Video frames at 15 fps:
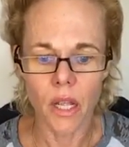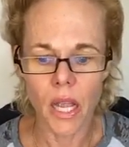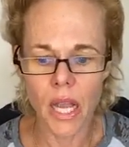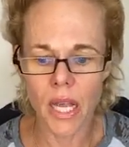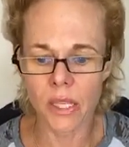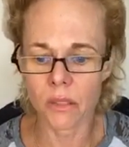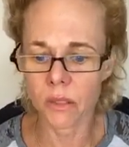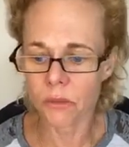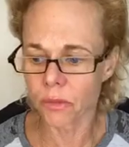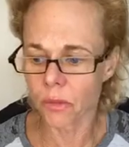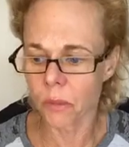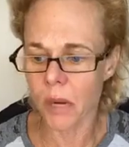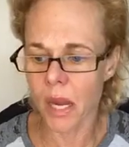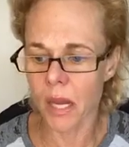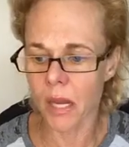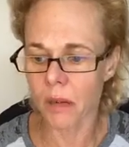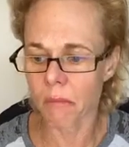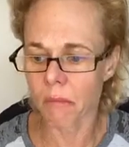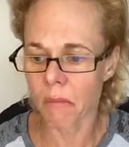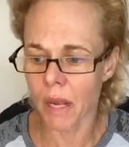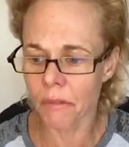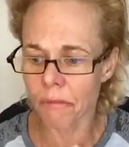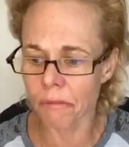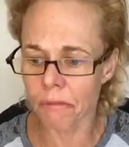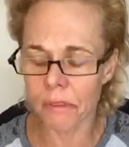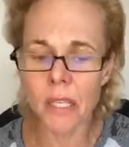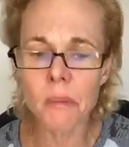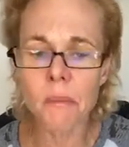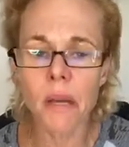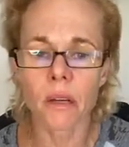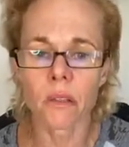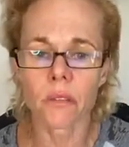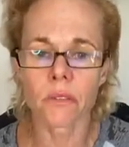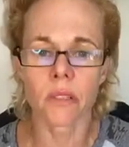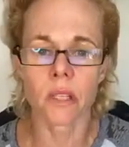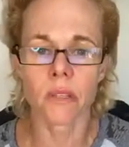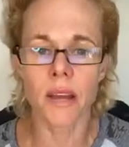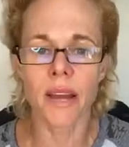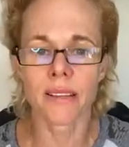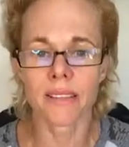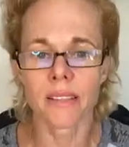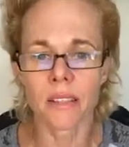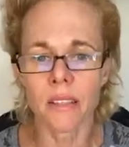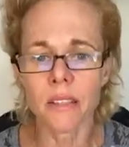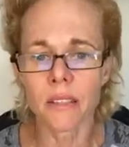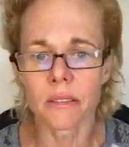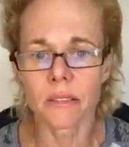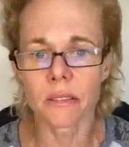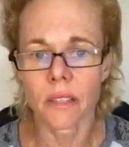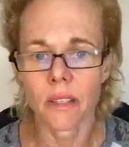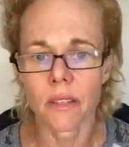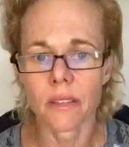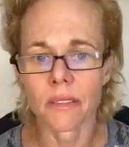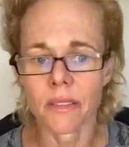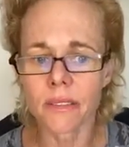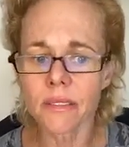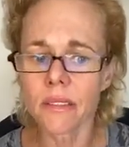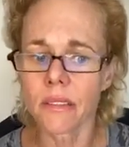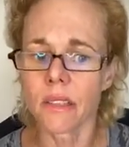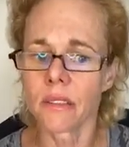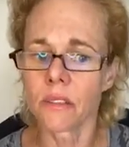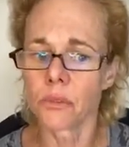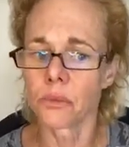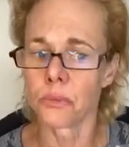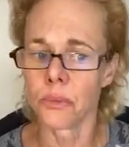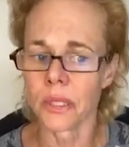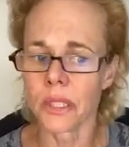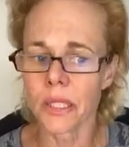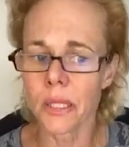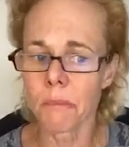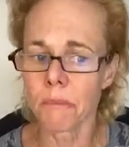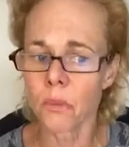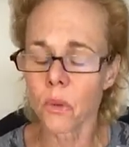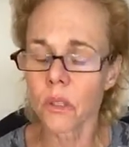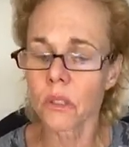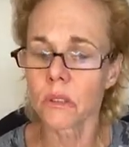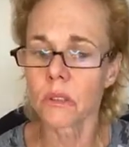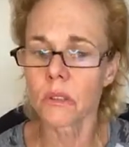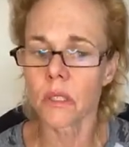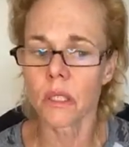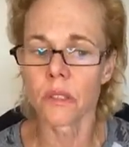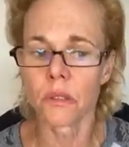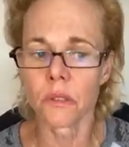And for my females that have had kids, listen, it's really important that